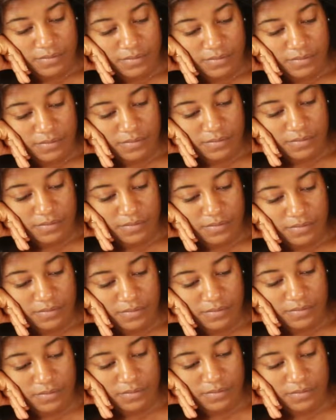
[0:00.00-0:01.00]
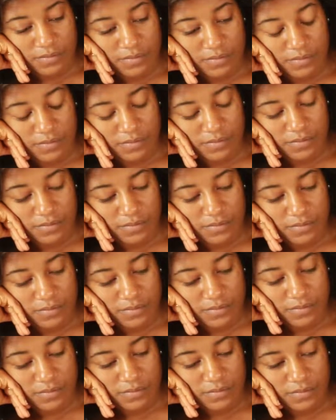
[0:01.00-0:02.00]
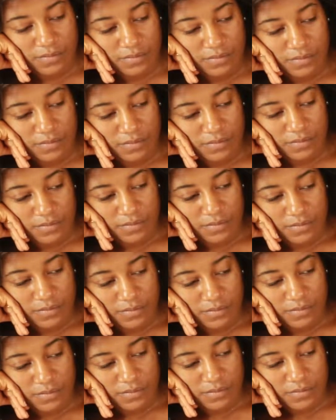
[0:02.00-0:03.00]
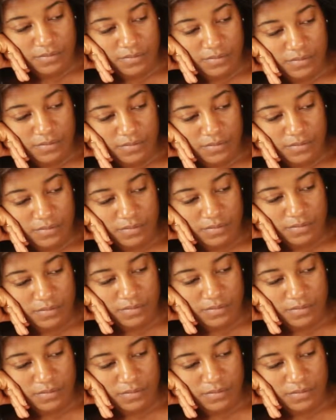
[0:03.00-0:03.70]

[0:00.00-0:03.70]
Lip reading: This person isn't speaking.